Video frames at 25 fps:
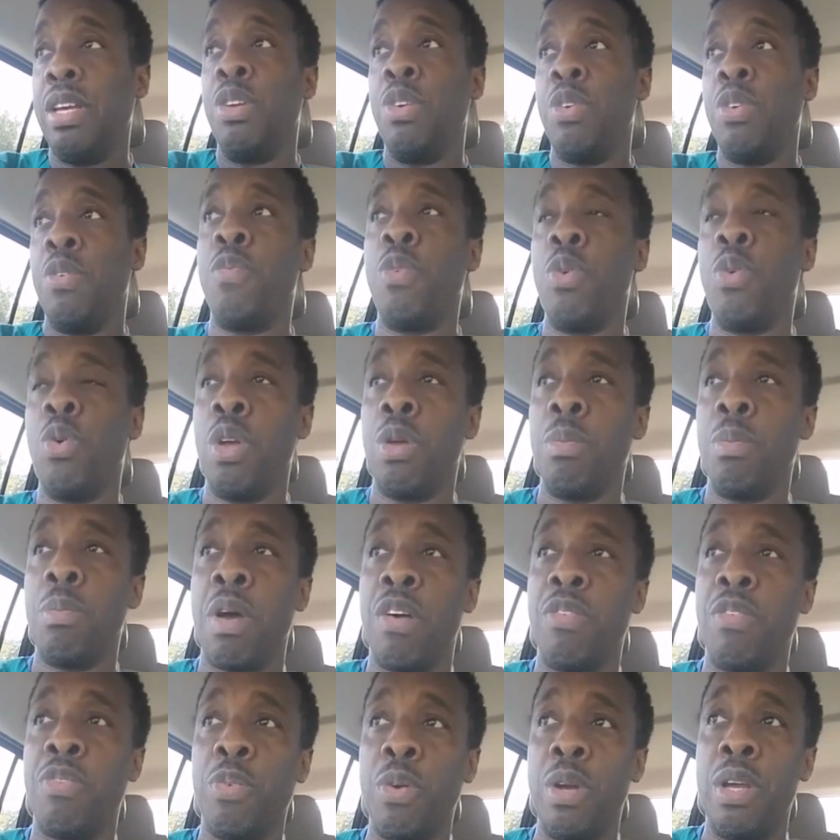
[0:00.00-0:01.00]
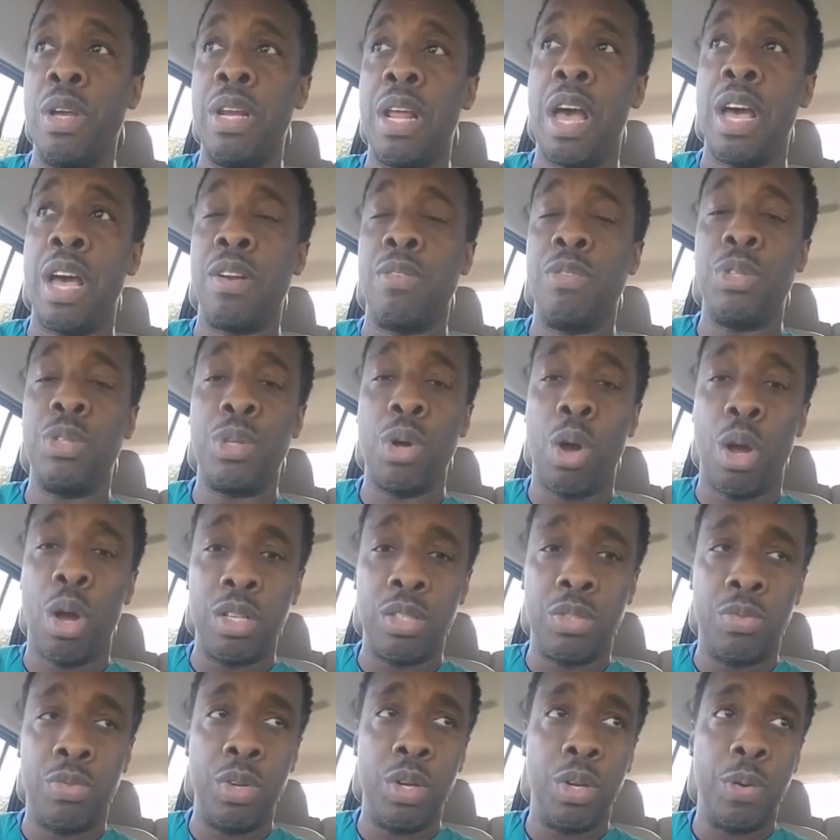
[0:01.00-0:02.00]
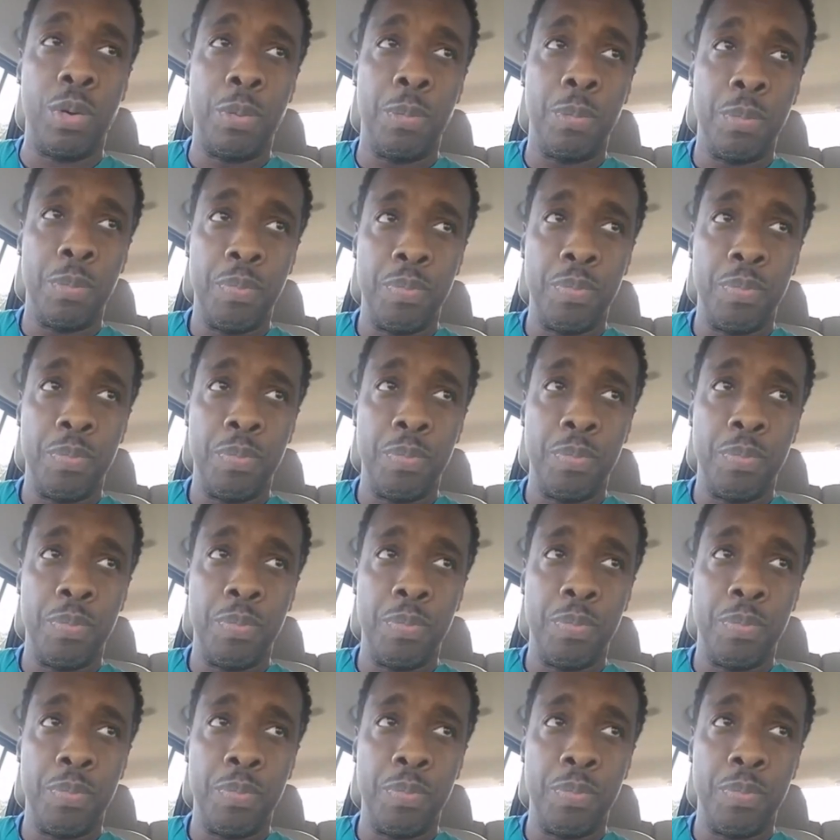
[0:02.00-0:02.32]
interviewing my friend out of Charlottesville.